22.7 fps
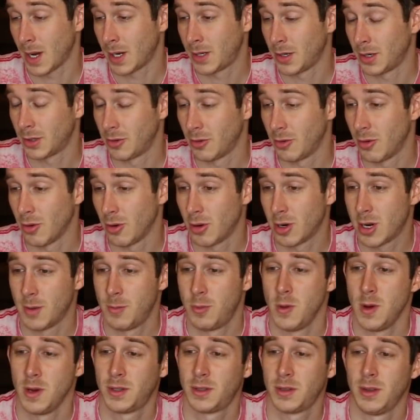I talked to a girl a
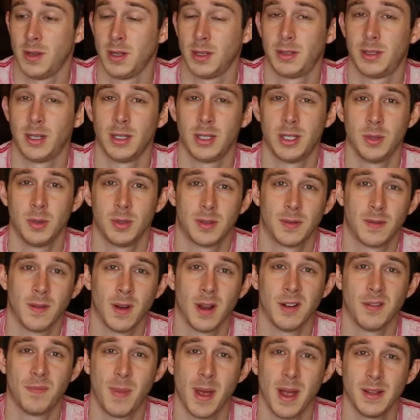couple weeks ago that said she was
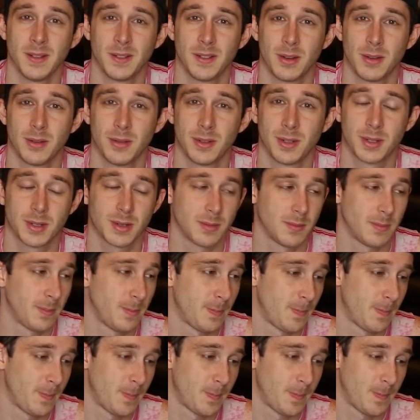afraid of pencils,
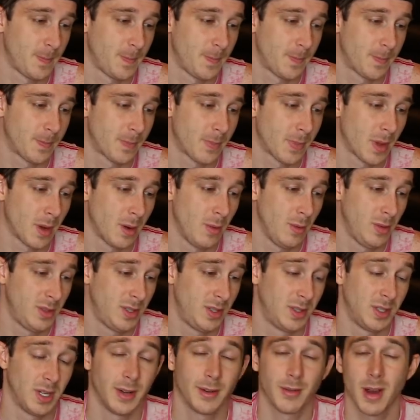
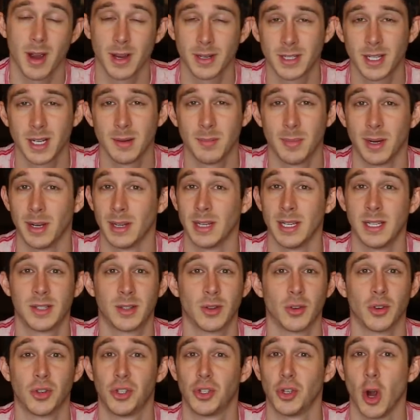which is interesting, but at least
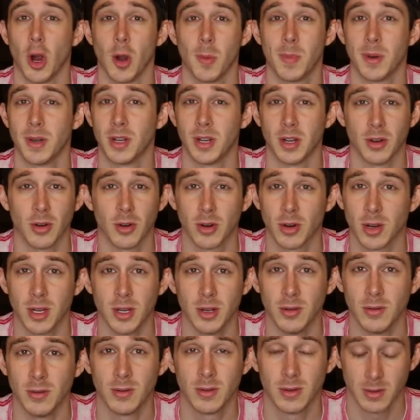they're sharp and can hurt
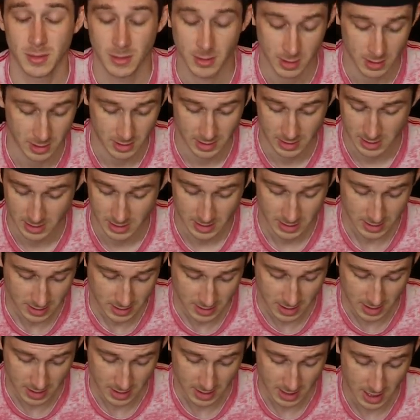you.
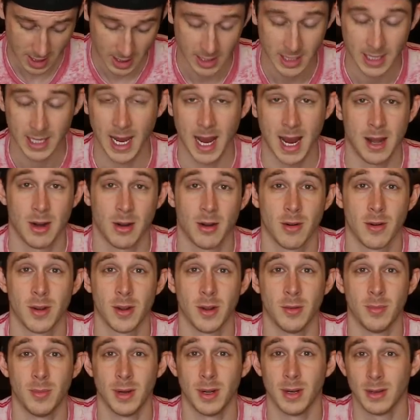Honey can't hurt
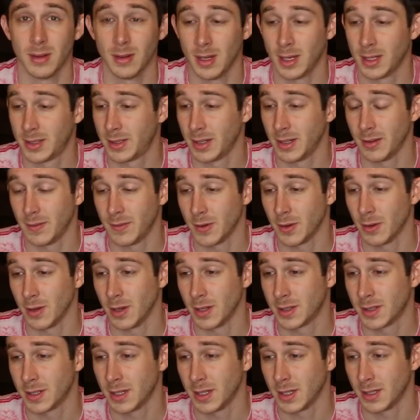you, but listen, if you're
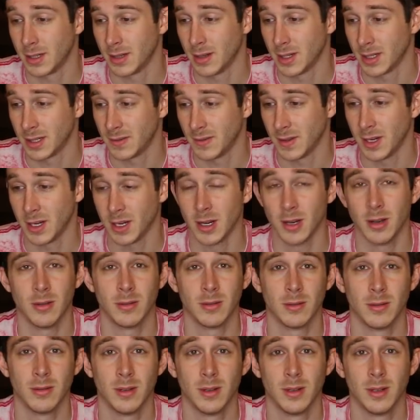listening to this video,
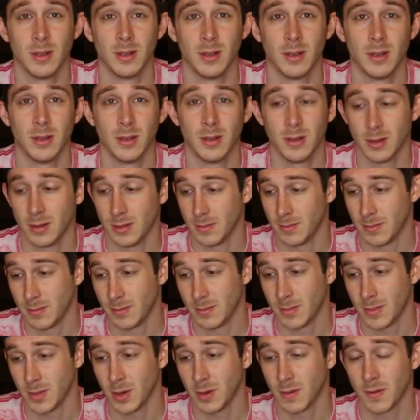
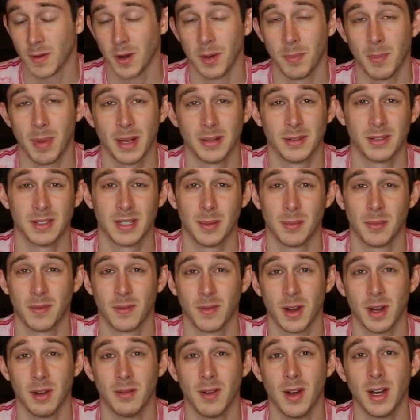you're afraid of pencils, I'm
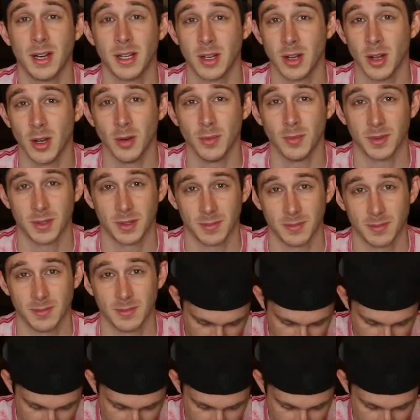afraid of honeycombs.